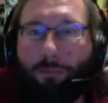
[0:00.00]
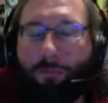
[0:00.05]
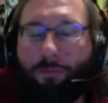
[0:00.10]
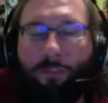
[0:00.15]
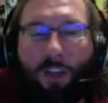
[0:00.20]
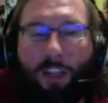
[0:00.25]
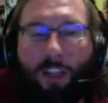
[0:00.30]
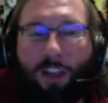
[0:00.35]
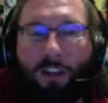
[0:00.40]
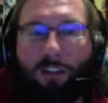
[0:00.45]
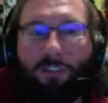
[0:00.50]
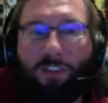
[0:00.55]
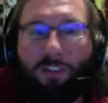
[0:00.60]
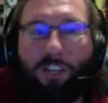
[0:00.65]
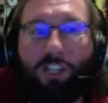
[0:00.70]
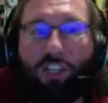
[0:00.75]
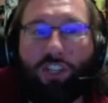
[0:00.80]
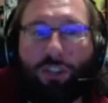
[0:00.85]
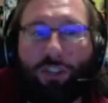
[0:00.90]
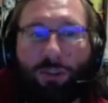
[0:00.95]
find
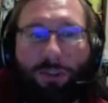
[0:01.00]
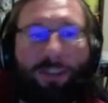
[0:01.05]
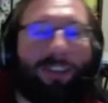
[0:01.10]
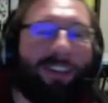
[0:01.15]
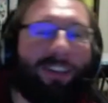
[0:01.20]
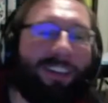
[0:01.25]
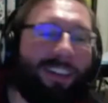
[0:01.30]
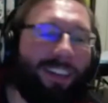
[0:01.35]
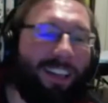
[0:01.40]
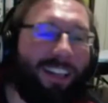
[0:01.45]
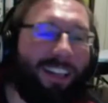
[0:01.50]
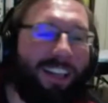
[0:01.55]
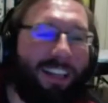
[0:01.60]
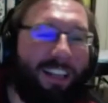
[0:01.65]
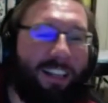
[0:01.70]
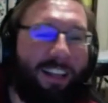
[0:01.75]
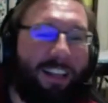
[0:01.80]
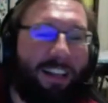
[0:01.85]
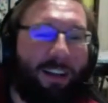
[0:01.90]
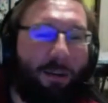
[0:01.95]
fish.
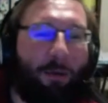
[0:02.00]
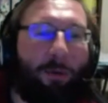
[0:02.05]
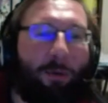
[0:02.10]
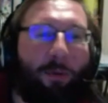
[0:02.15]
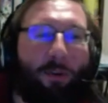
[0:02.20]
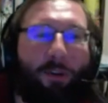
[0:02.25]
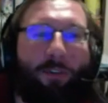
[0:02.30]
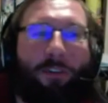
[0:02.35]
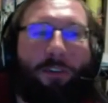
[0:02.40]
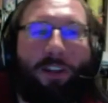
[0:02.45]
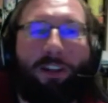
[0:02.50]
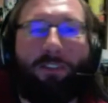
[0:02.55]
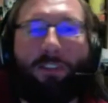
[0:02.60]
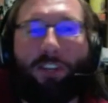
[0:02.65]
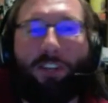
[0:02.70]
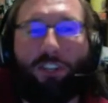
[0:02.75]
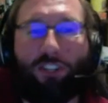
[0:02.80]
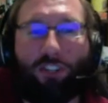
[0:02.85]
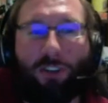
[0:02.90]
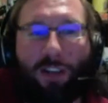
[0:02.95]
Who'll go find a
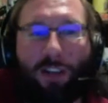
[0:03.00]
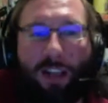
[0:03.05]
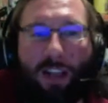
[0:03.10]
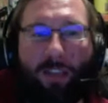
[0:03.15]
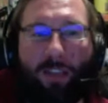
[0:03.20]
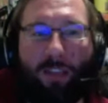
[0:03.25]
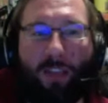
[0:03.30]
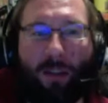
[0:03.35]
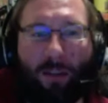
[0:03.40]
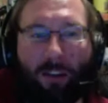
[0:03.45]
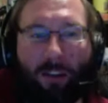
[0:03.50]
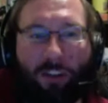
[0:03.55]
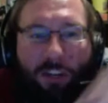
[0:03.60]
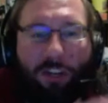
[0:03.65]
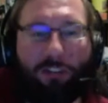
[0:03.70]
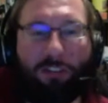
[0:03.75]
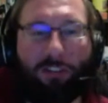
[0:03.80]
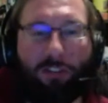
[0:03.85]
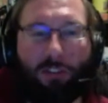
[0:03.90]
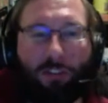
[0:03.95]
fish, and that
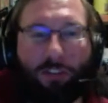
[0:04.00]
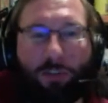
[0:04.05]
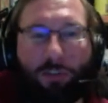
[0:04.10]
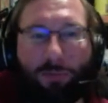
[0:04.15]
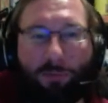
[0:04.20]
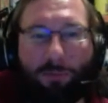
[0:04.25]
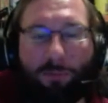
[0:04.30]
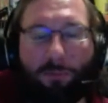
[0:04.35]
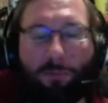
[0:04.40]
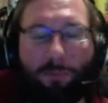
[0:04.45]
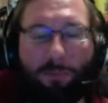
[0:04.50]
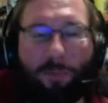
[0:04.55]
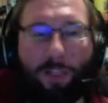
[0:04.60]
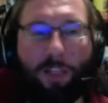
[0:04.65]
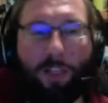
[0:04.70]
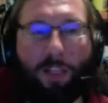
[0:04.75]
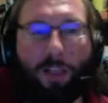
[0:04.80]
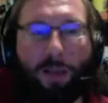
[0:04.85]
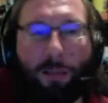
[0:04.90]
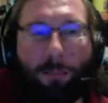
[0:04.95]
actually lets you
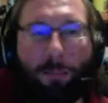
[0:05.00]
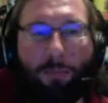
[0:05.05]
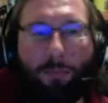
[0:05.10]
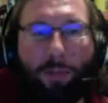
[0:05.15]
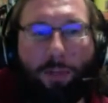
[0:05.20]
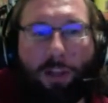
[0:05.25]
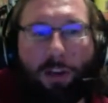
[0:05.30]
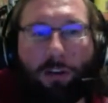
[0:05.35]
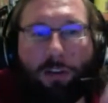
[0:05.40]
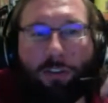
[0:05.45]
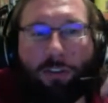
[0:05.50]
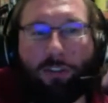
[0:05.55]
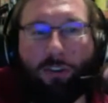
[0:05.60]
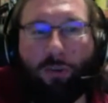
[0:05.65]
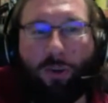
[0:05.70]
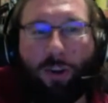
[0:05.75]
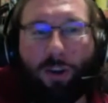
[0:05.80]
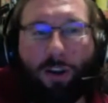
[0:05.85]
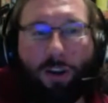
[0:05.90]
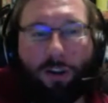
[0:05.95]
plot out a
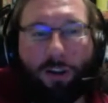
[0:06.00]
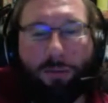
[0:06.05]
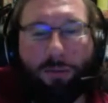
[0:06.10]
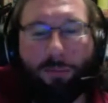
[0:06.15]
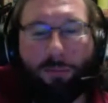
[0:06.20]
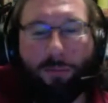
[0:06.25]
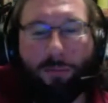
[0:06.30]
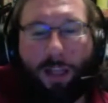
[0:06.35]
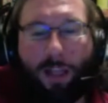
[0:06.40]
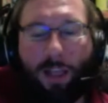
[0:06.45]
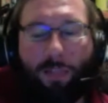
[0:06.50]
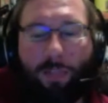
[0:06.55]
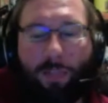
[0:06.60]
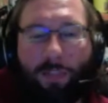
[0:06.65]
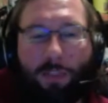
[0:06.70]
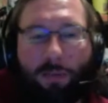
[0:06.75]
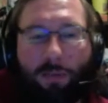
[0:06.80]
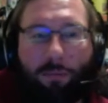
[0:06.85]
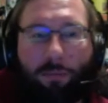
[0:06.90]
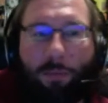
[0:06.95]
story arc. And
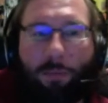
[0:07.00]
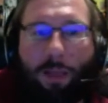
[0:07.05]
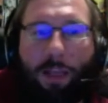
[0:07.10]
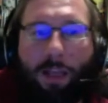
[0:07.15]
the